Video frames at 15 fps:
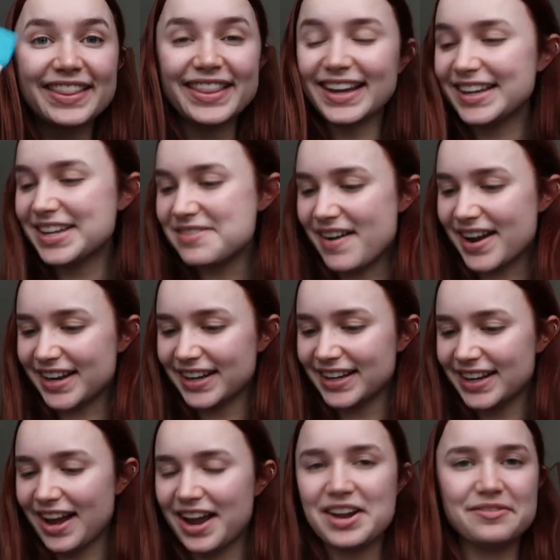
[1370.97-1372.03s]
Thank you,
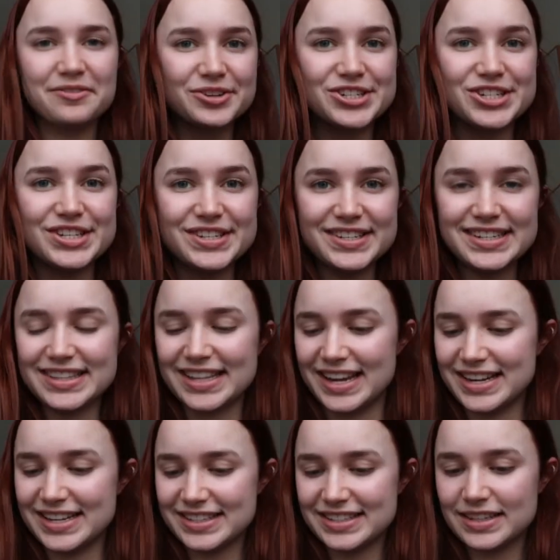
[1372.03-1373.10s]
Megan. I look forward to using
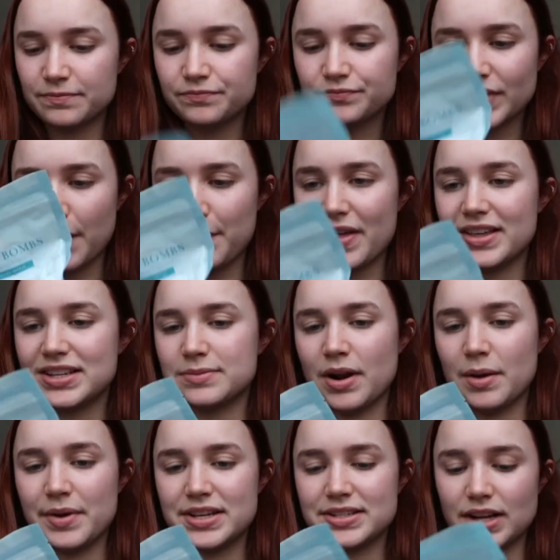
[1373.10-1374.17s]
these. I bet they
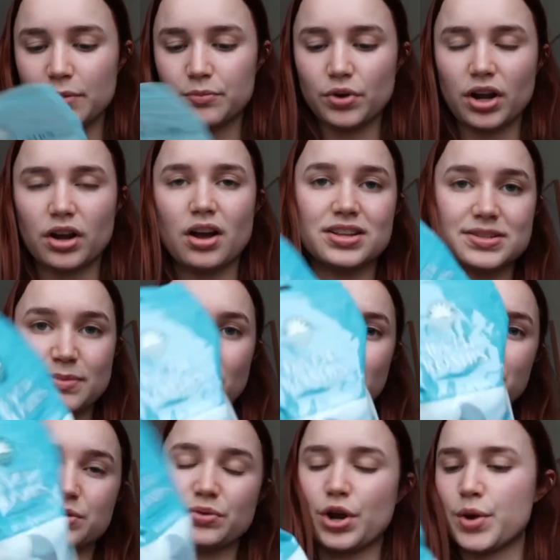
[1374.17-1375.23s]
smell amazing. I'm, I can not smell
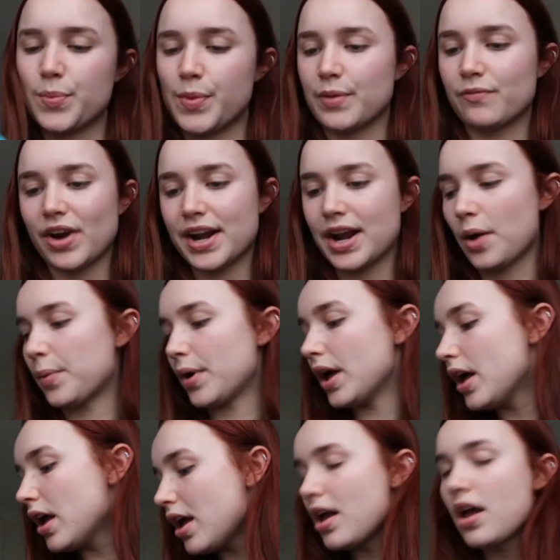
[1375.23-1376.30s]
them. I don't want to open them right now, but
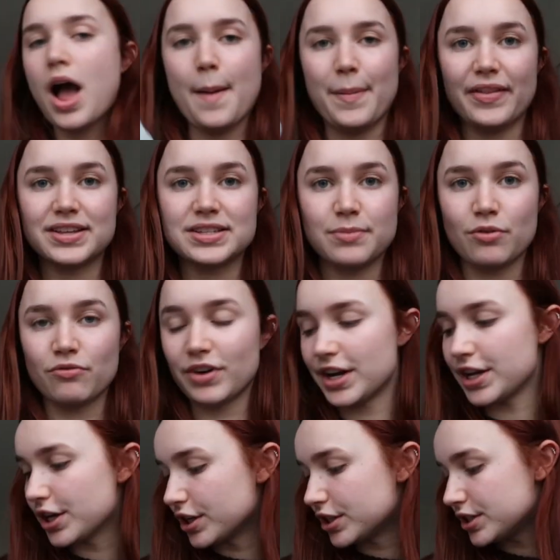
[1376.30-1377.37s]
I bet they smell
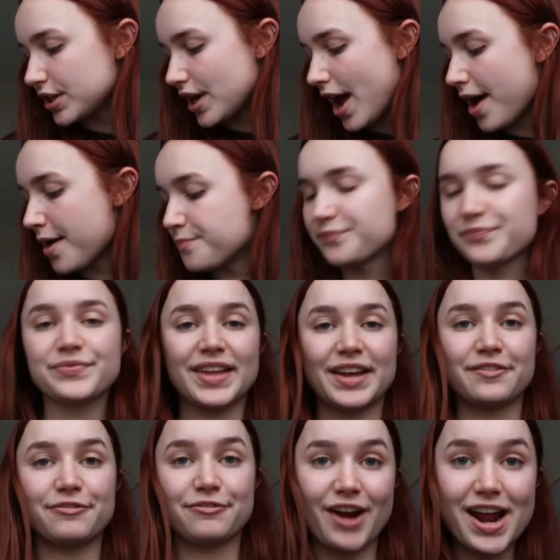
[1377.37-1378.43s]
really good. Um,
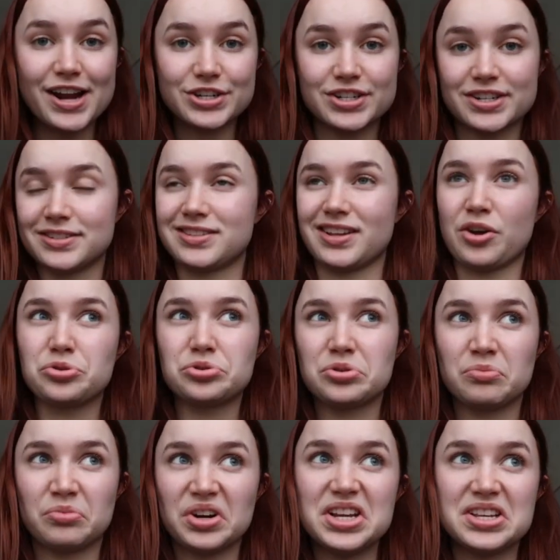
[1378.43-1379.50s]
and fresh because the
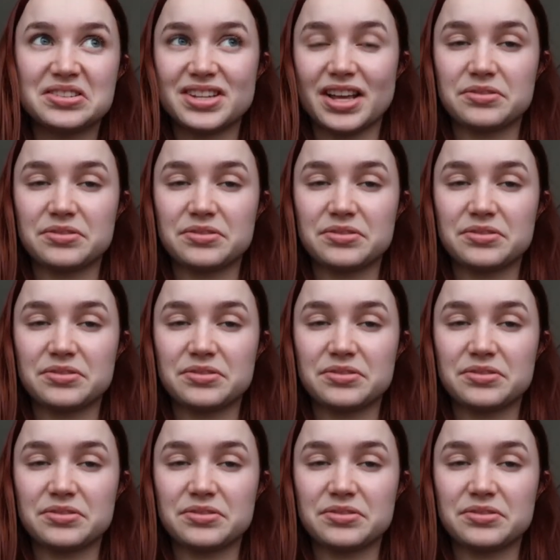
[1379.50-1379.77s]
ocean breeze.